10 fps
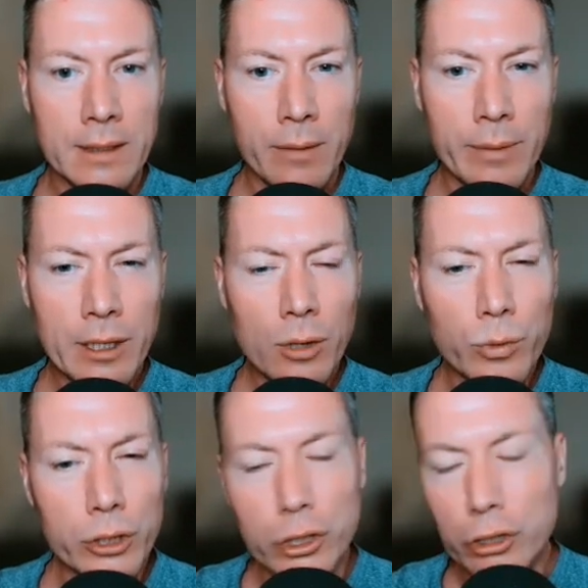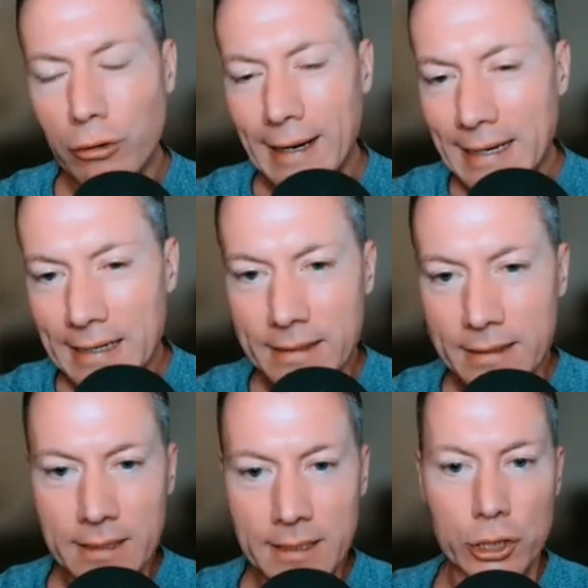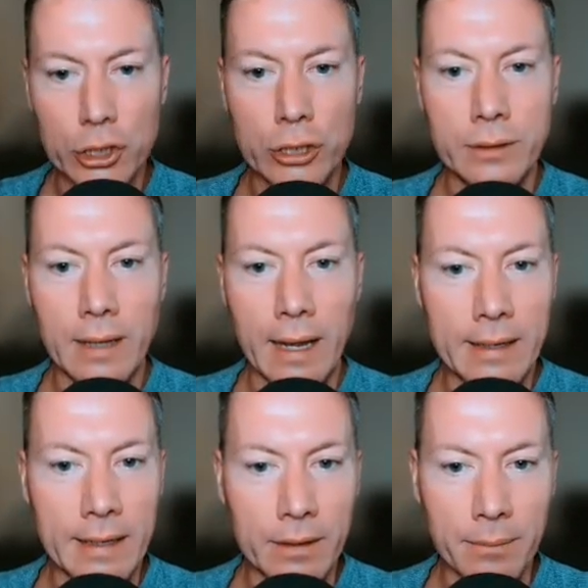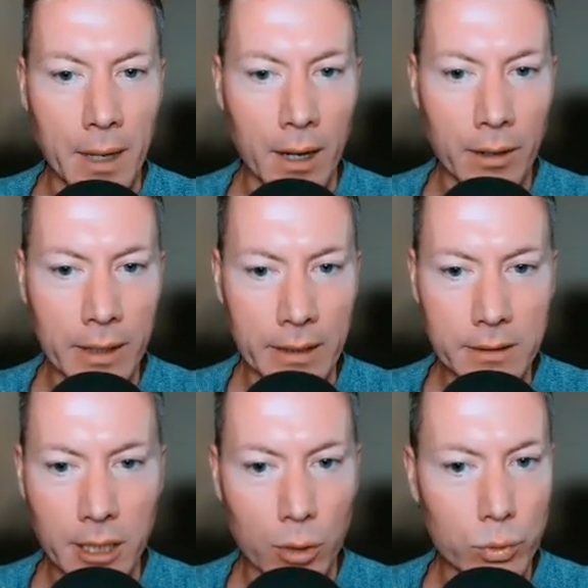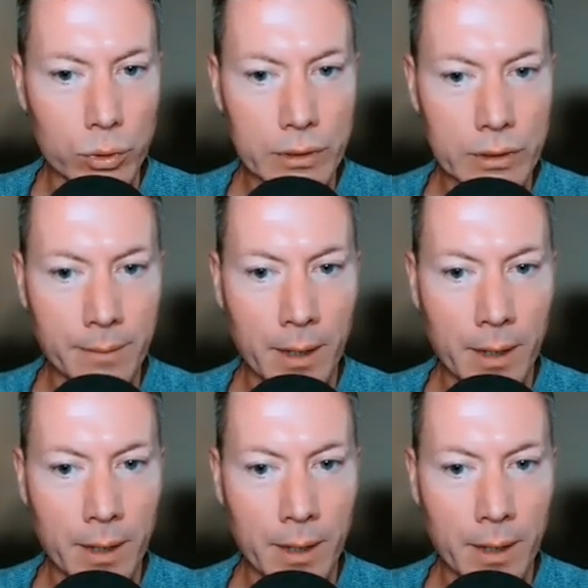And we don't want to trade indecision. And then the market told us. The